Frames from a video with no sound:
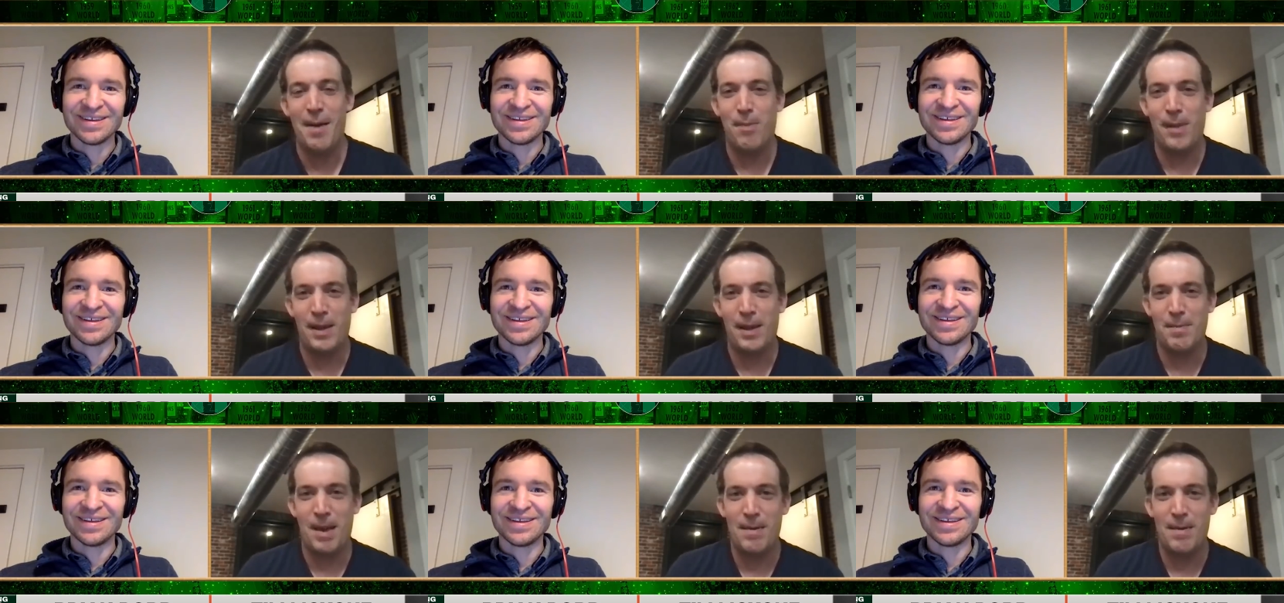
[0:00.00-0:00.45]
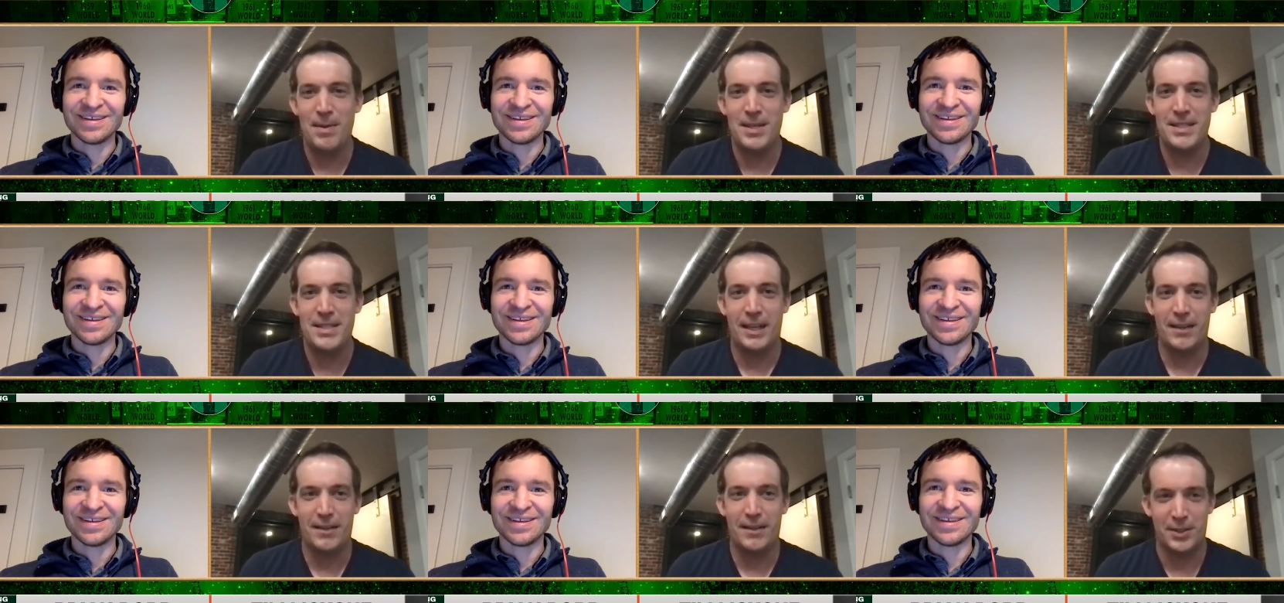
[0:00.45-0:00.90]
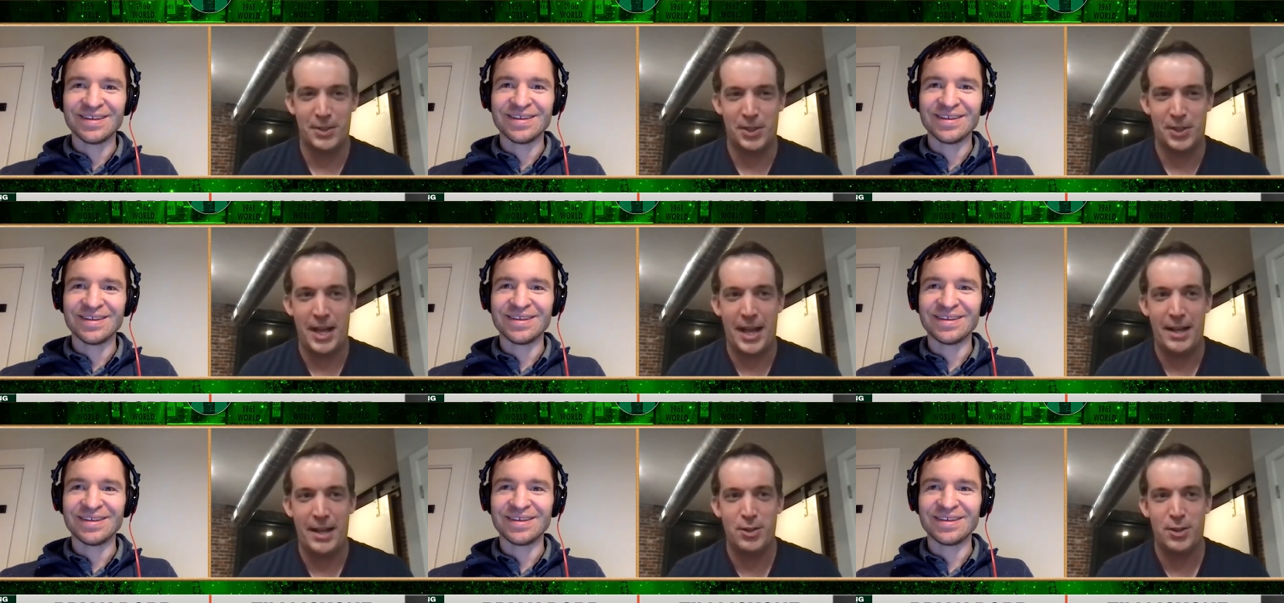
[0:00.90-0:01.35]
Speaker 1: Like maybe the Celtics could
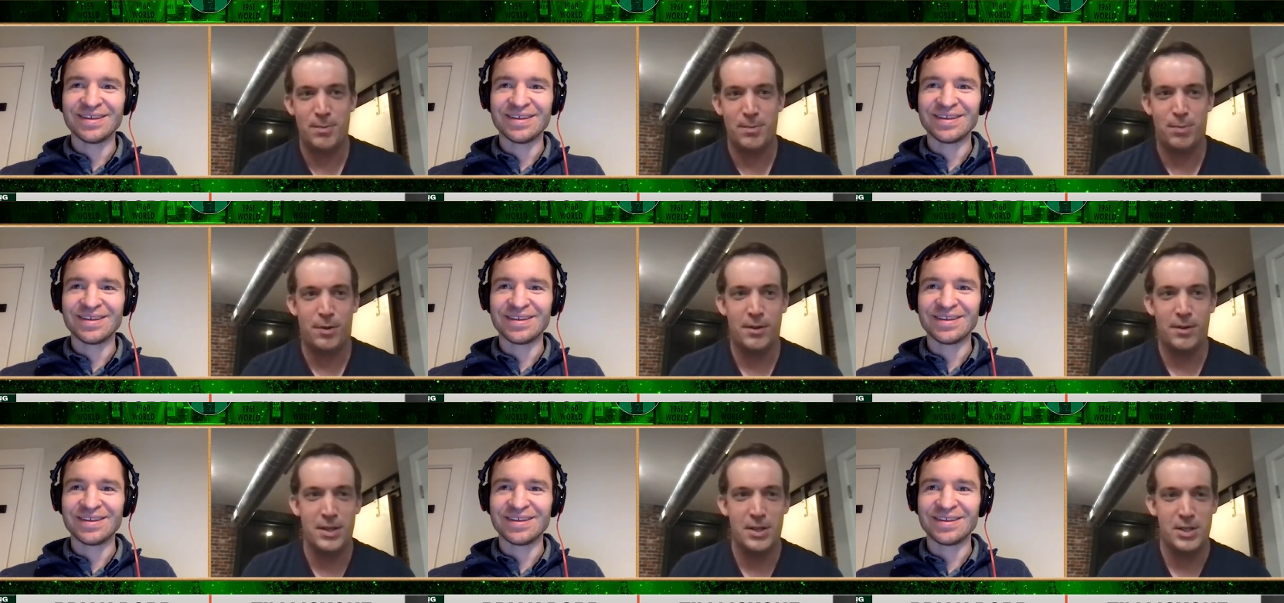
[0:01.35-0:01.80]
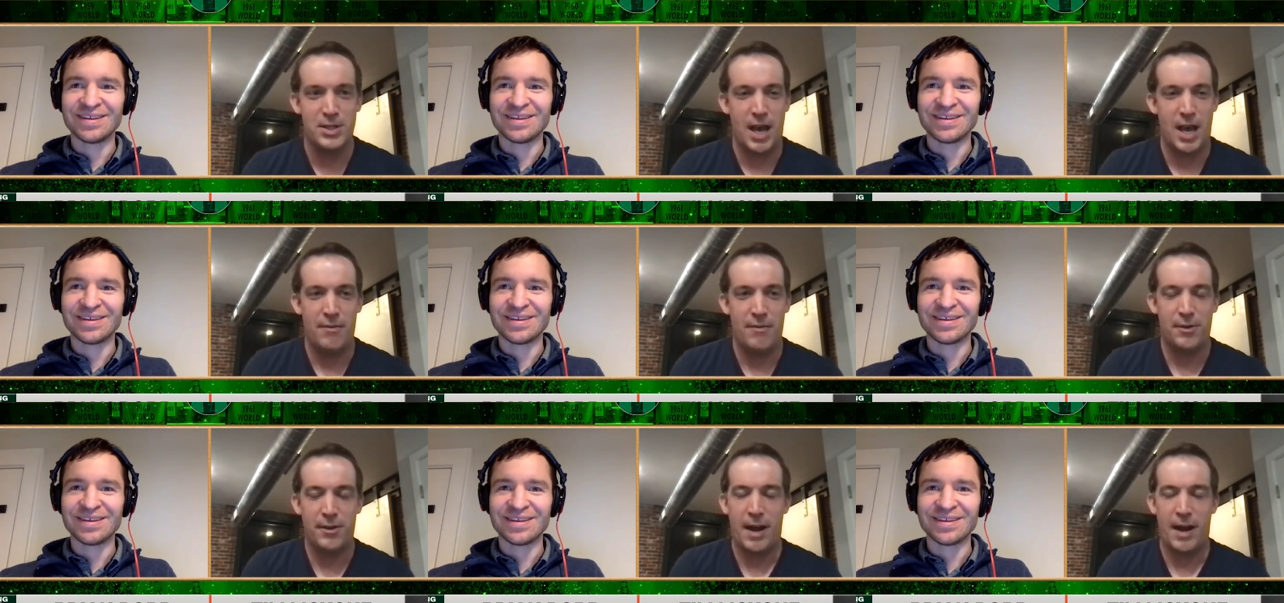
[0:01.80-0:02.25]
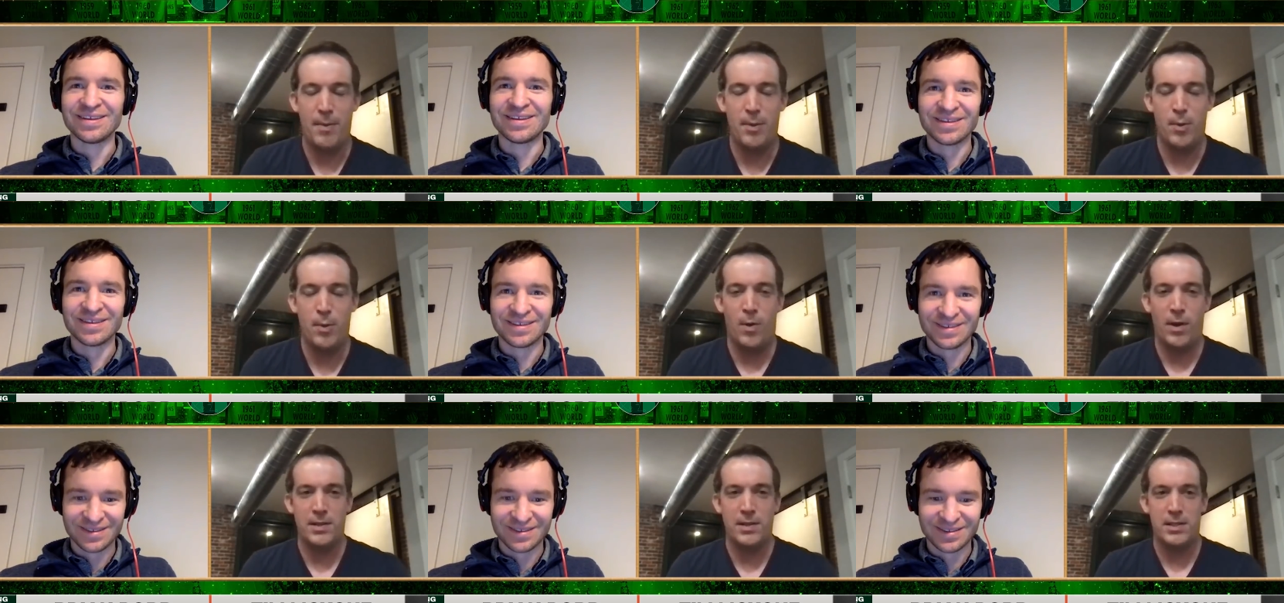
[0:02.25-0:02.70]
actually pull this off and grab the
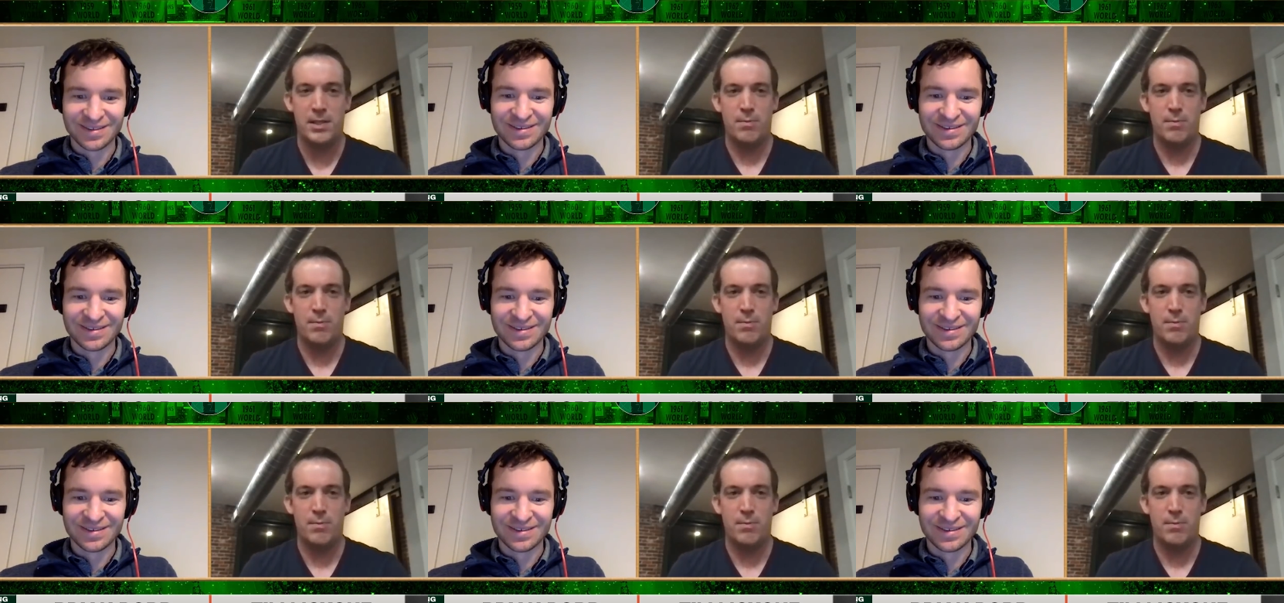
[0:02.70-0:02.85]
one seed.